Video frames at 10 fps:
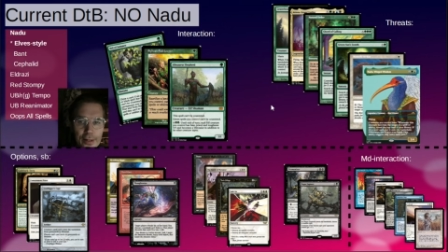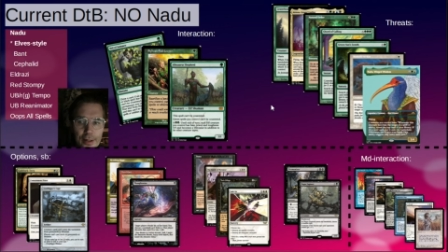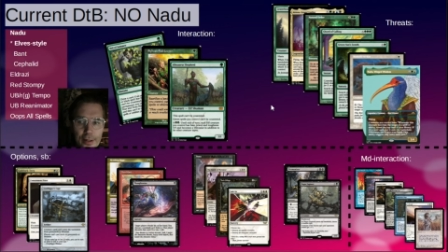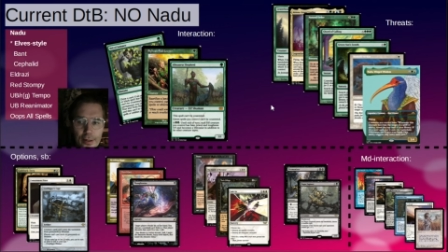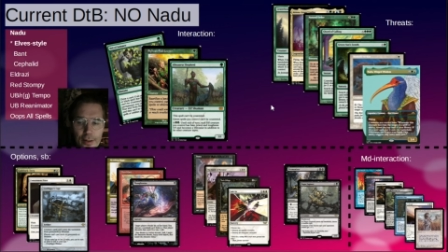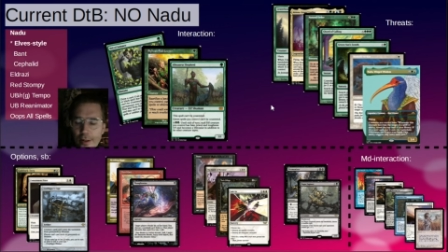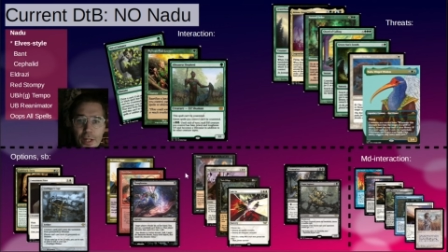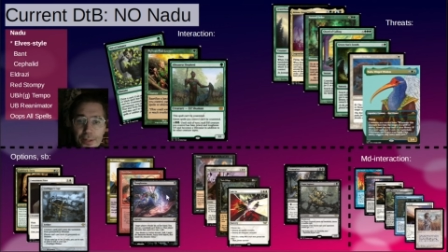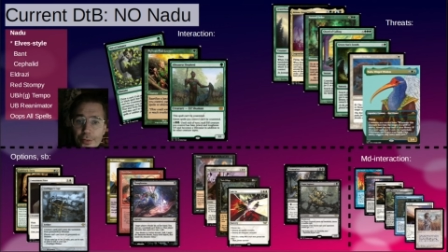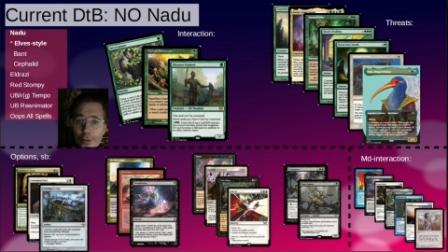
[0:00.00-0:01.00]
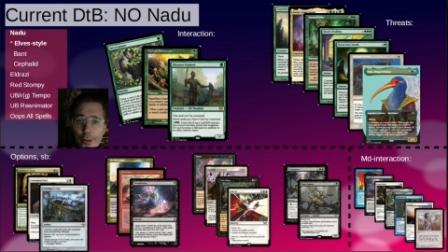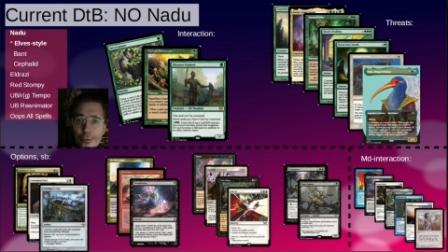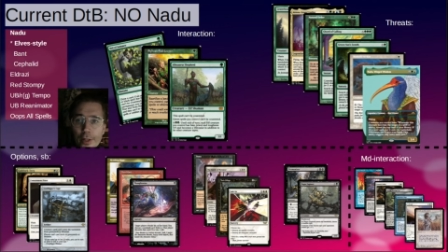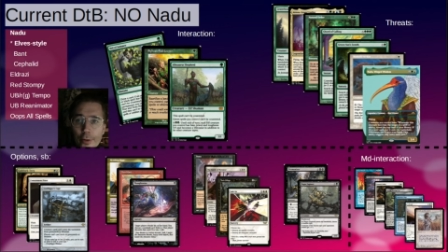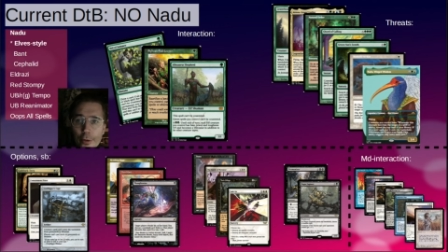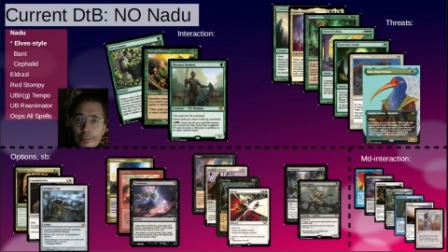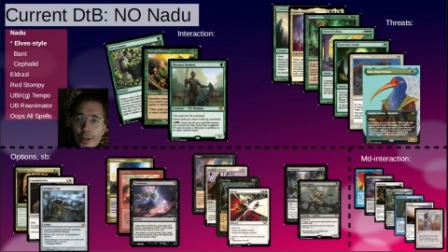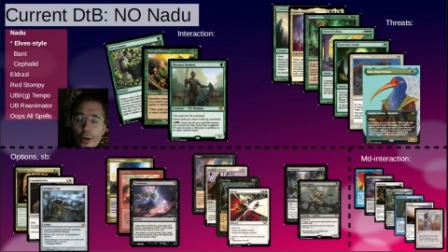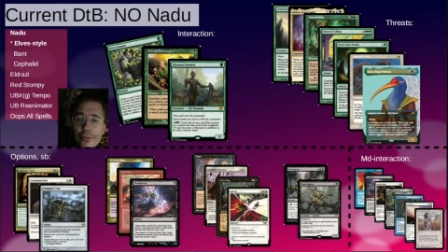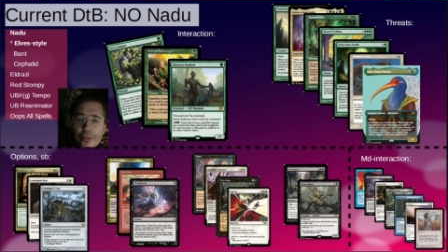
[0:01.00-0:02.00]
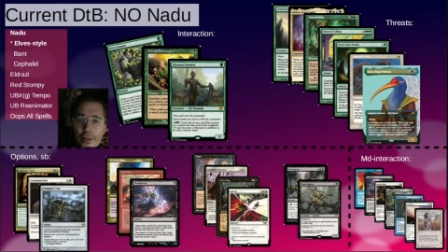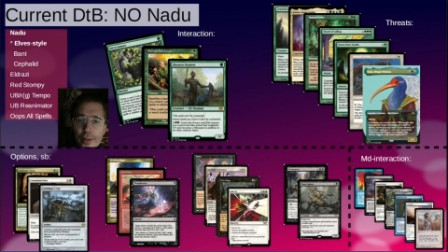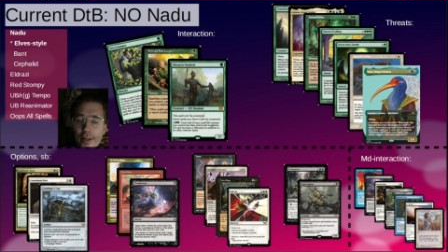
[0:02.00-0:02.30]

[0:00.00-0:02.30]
Like, this card is really good because